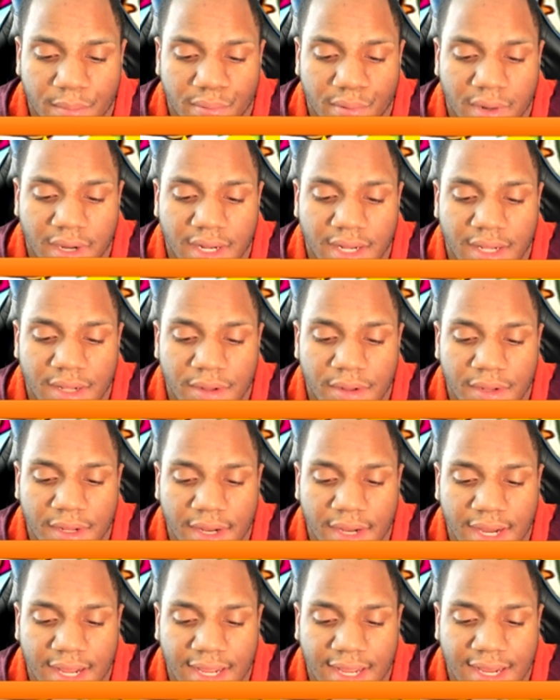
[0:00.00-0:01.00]
pretty,
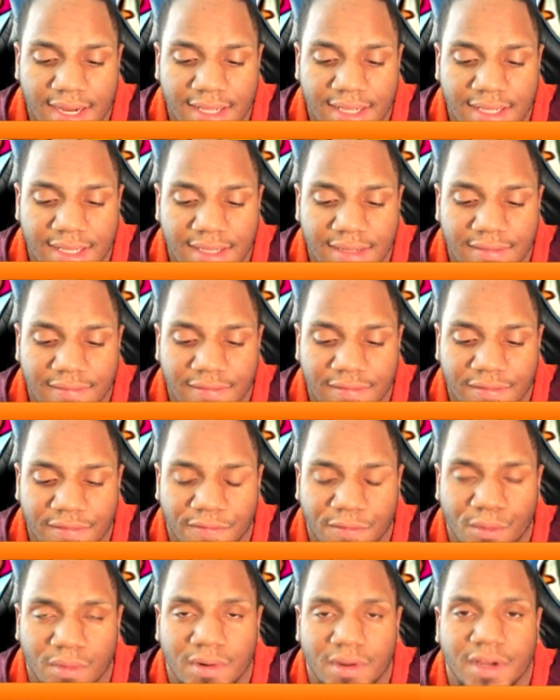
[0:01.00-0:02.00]
and I got to get
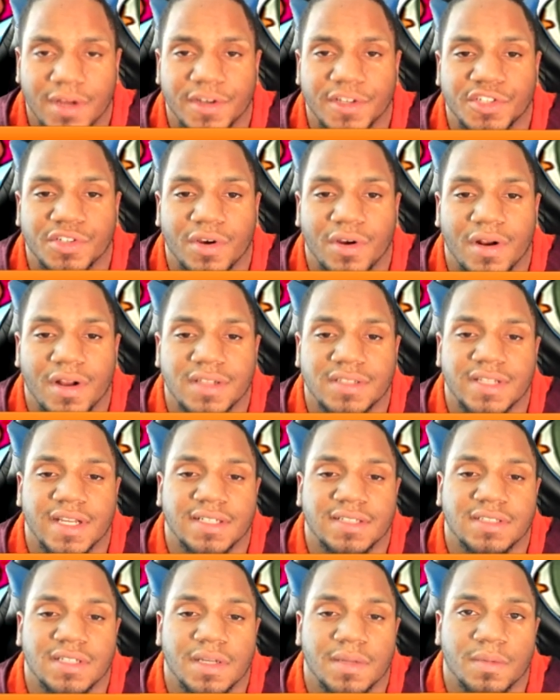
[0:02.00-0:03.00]
four hundred shards
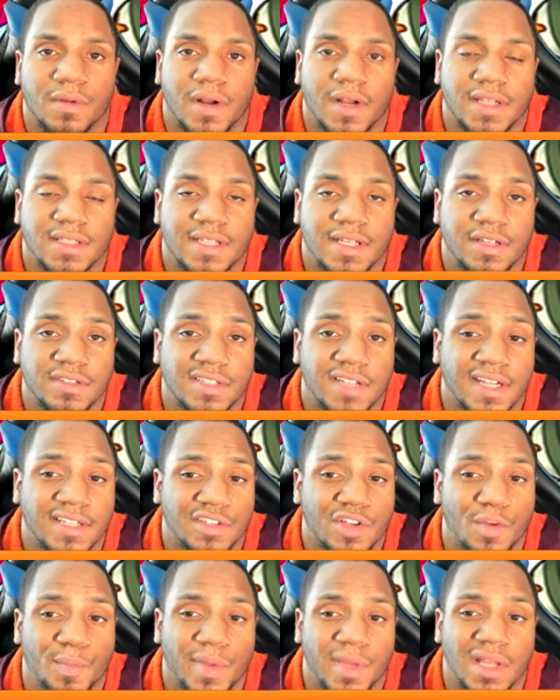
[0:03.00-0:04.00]
next to upgrade Tails. So that's
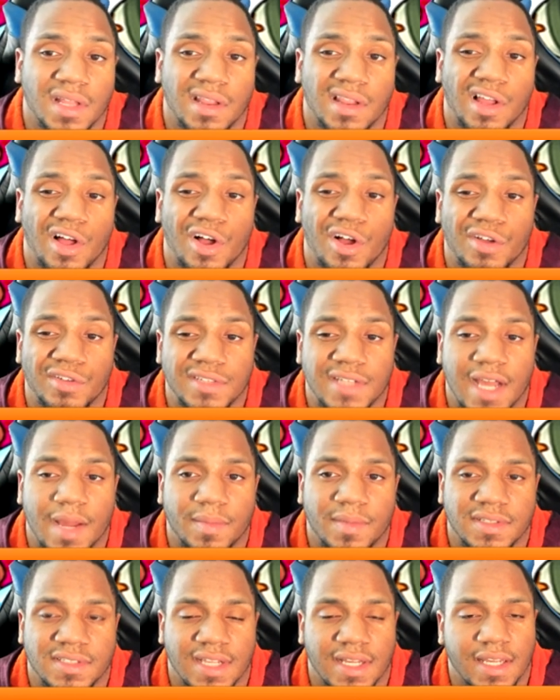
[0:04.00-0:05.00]
going to be a long
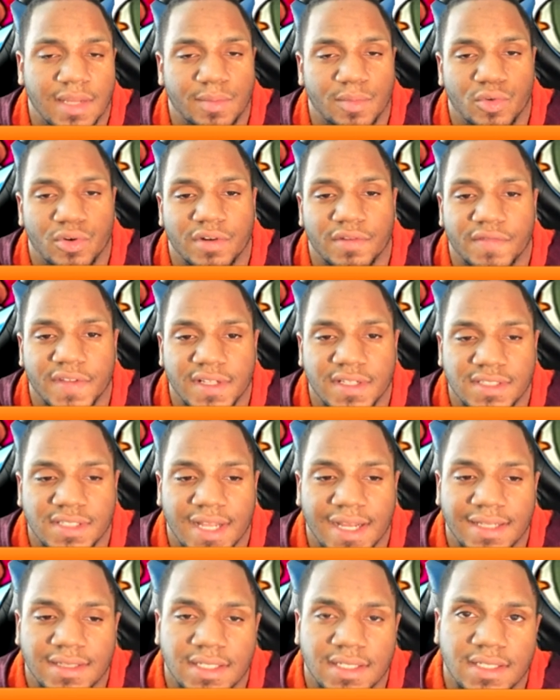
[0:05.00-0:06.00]
time once I get more events
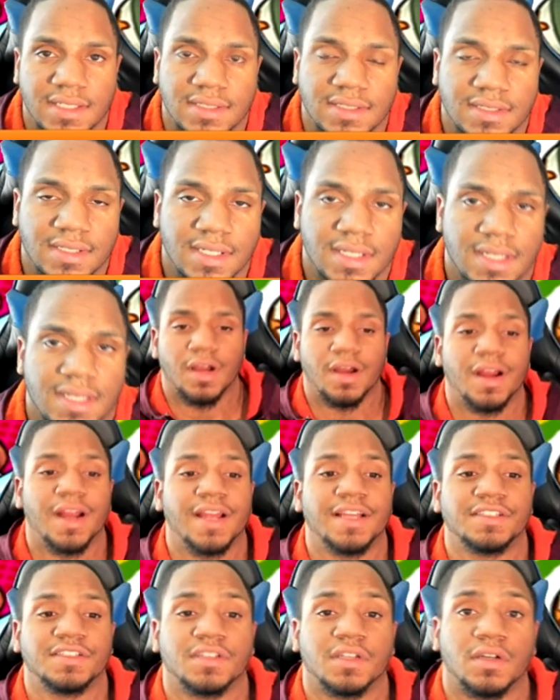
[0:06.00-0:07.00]
like this. All
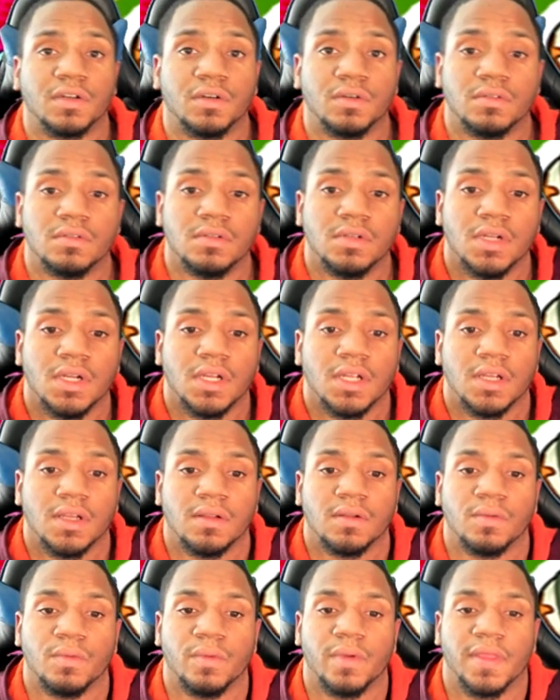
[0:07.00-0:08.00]
right, so
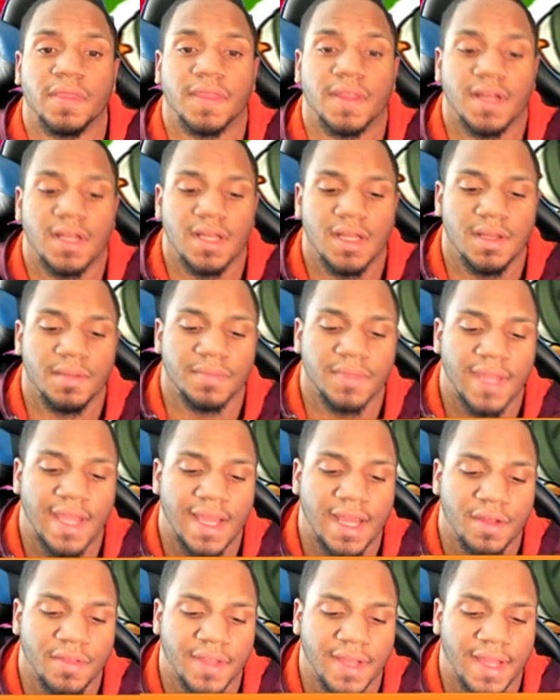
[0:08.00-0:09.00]
with um,
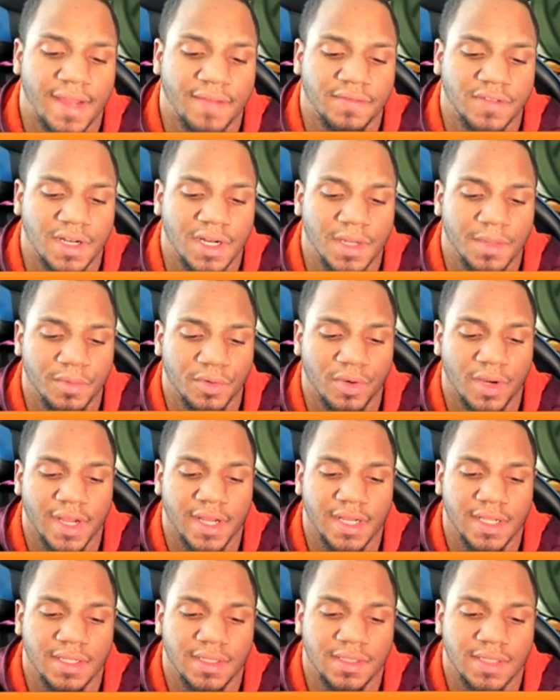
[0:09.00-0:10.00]
now that after I
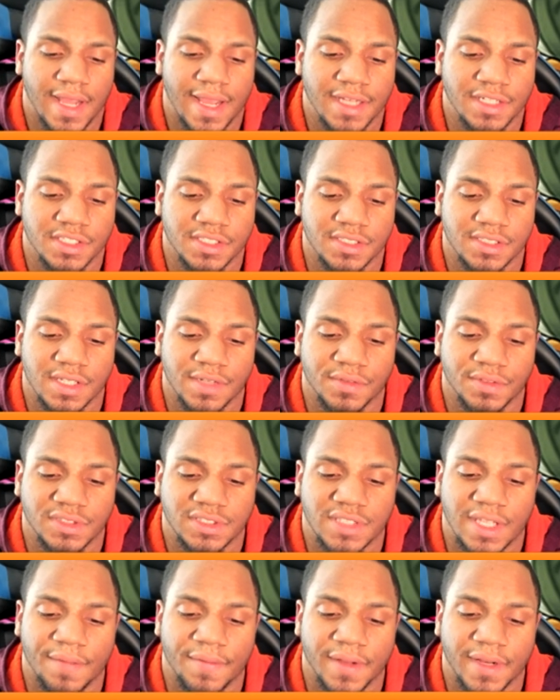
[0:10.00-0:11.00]
upgraded at just level
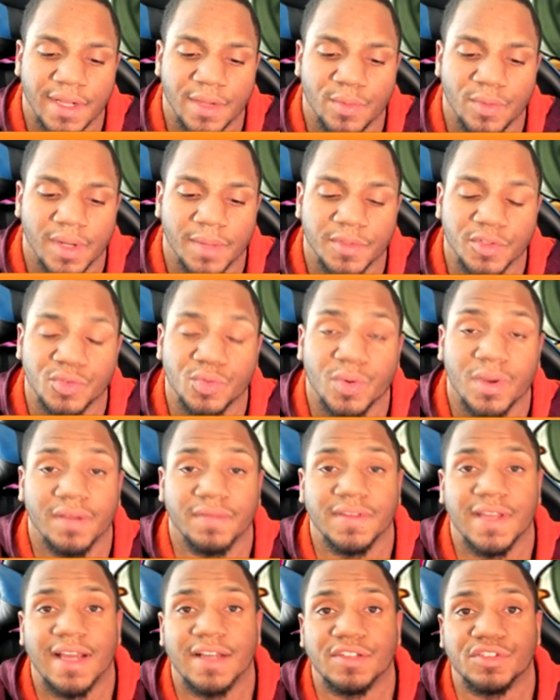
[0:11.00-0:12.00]
seven, it went up to
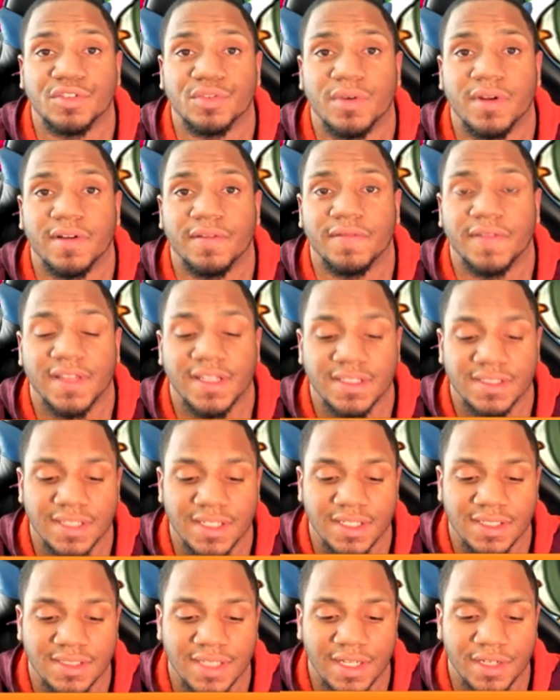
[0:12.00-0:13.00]
twelve thousand two hundred
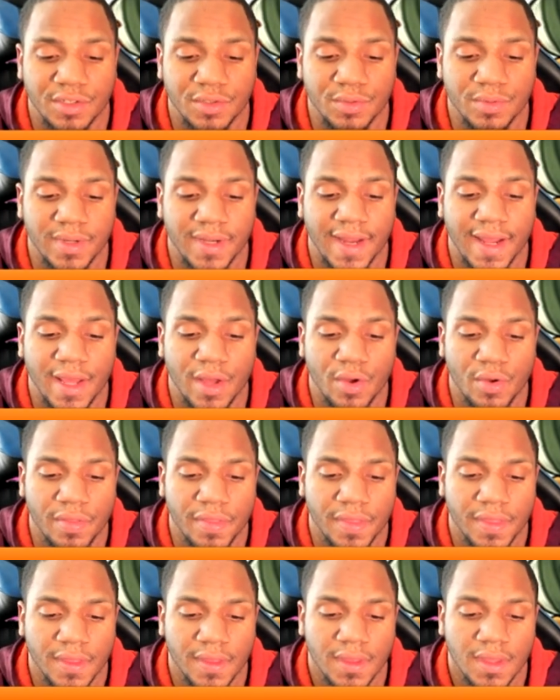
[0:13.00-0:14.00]
fifty-six. I do in
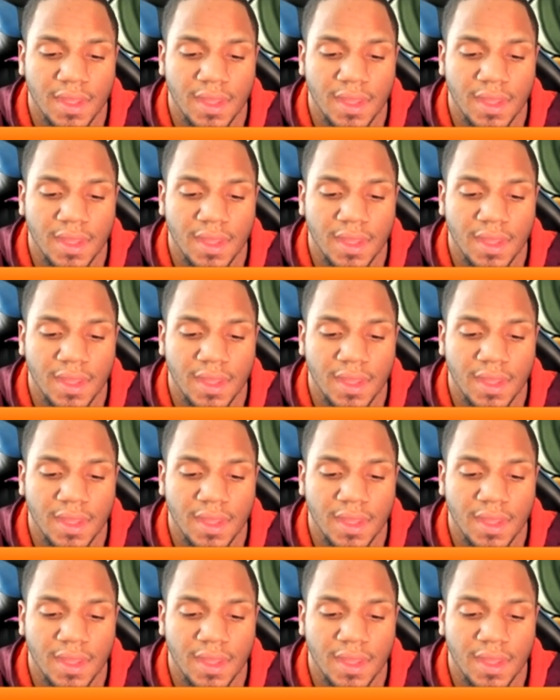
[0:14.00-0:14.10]
health.